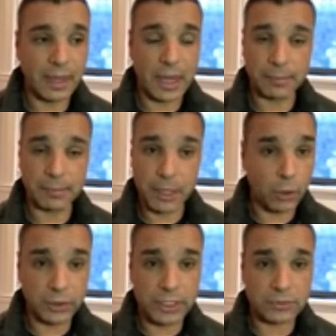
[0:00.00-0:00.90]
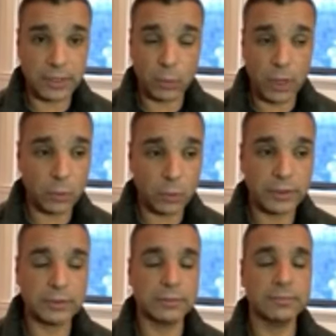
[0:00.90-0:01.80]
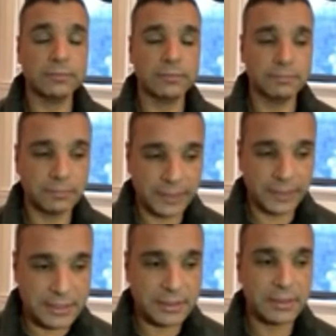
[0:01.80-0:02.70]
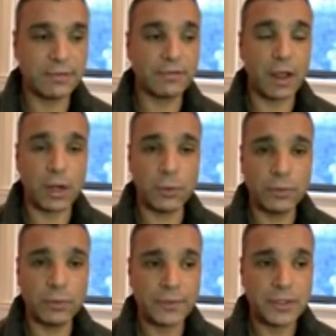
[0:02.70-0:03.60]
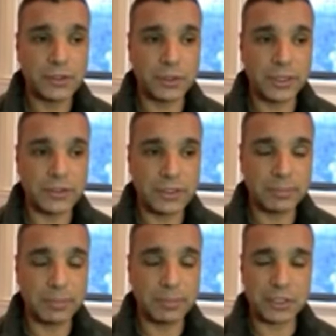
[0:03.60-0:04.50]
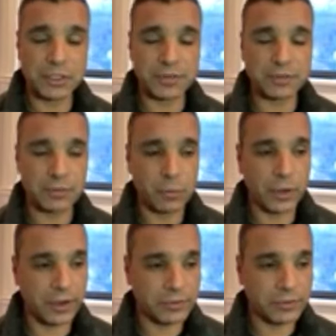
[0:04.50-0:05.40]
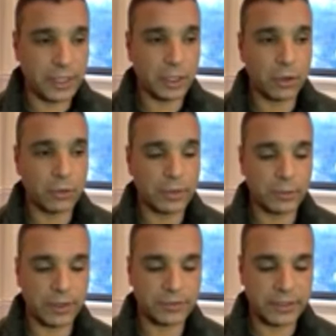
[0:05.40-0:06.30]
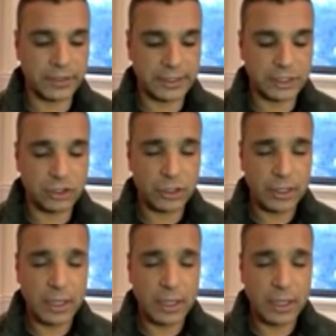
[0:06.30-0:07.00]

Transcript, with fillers: I'm Behold Israel, one word. Please follow. So you can see pictures from wherever I go and wherever I teach.